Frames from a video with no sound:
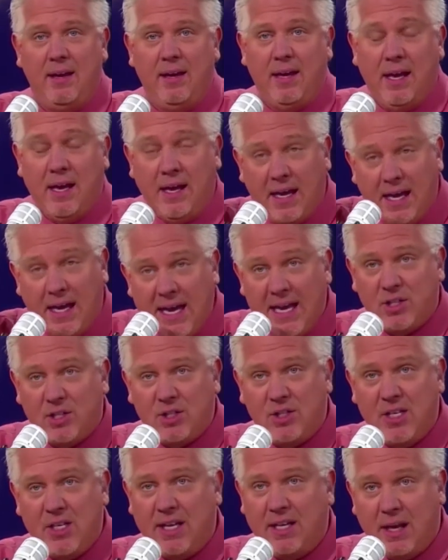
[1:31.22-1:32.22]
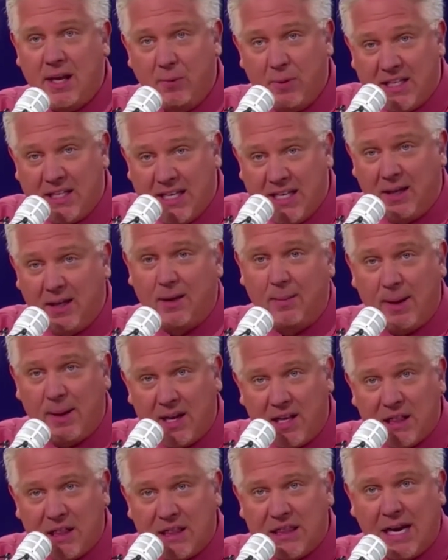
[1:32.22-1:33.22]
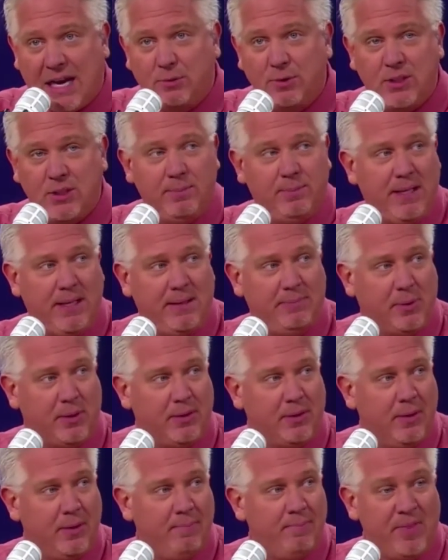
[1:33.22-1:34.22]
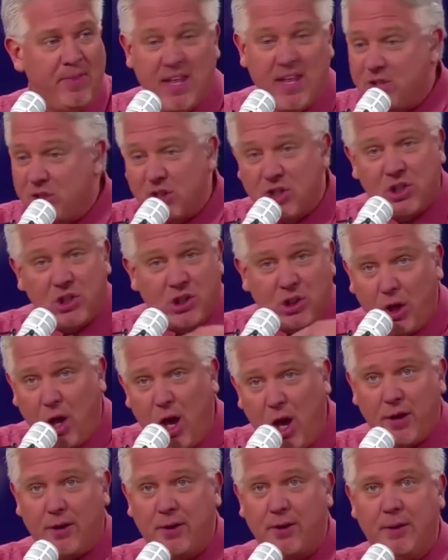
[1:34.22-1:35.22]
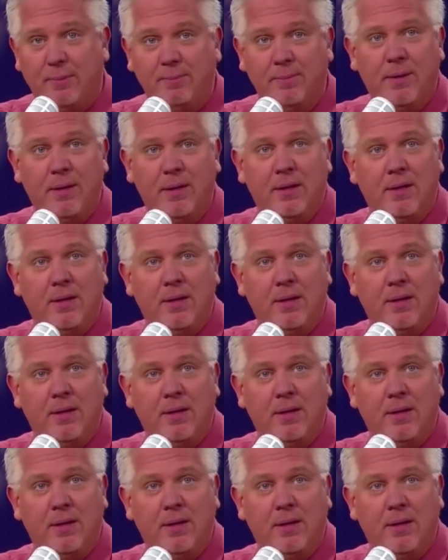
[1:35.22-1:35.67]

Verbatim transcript: in each city, they would kill about a thousand people. They just slaughter them.